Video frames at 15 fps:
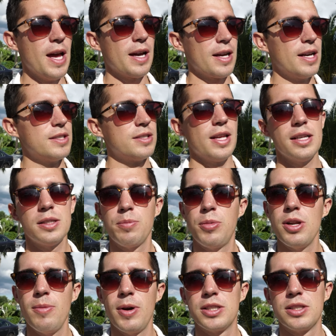yeah guys, that's
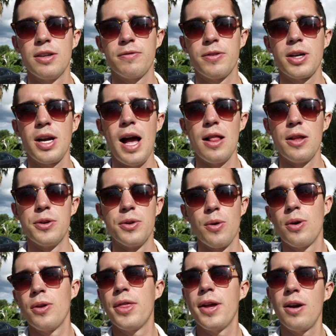pretty much it for Cala
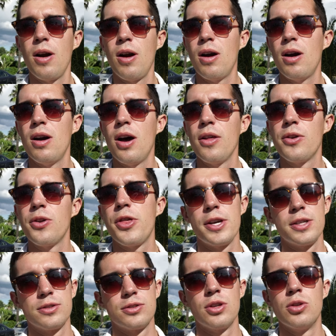D'Or. There are other
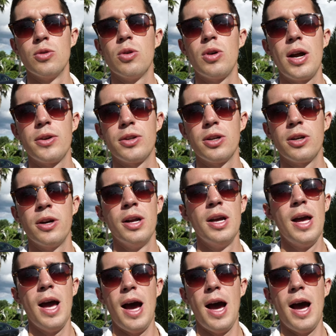things to do around here.